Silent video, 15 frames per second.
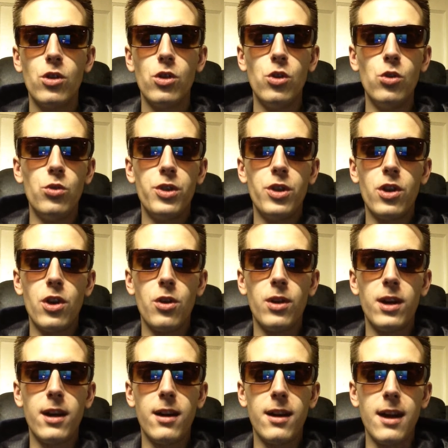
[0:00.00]
who you know
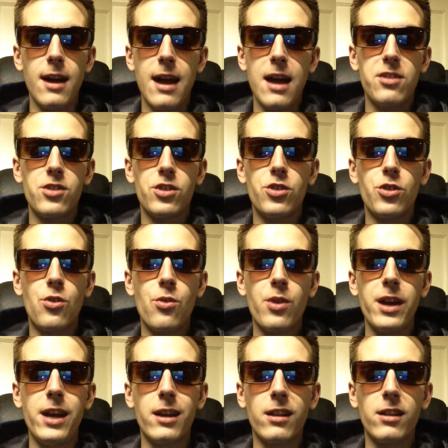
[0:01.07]
uh, has a
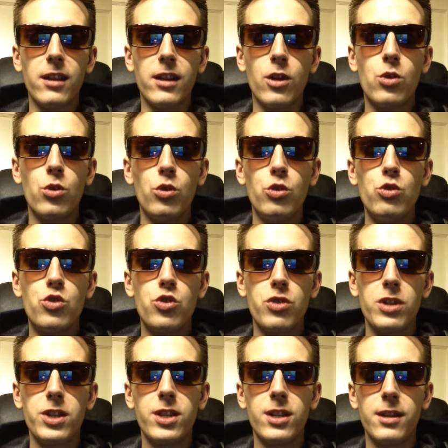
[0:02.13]
degree in clinical
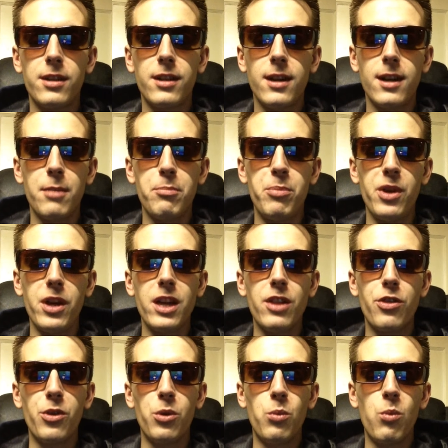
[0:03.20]
nutrition, uh,
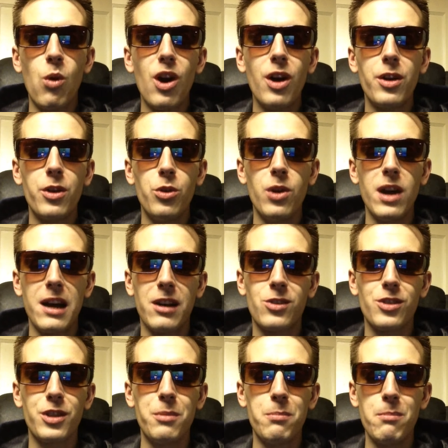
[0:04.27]
being the one who
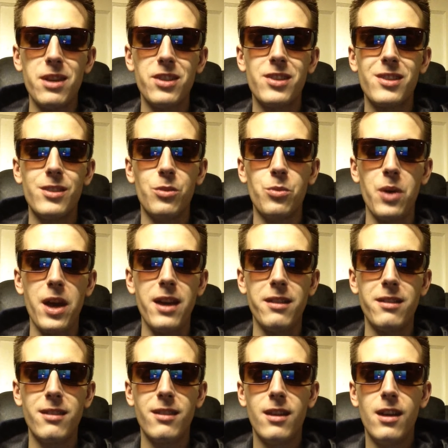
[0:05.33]
actually missed the
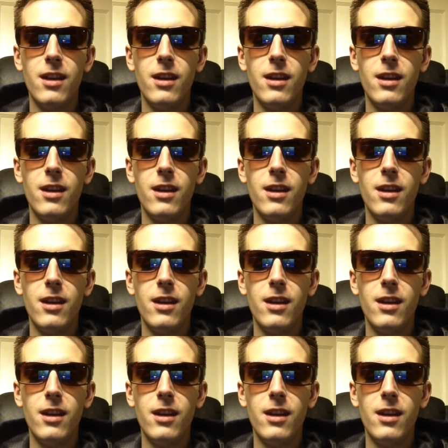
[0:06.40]
weight.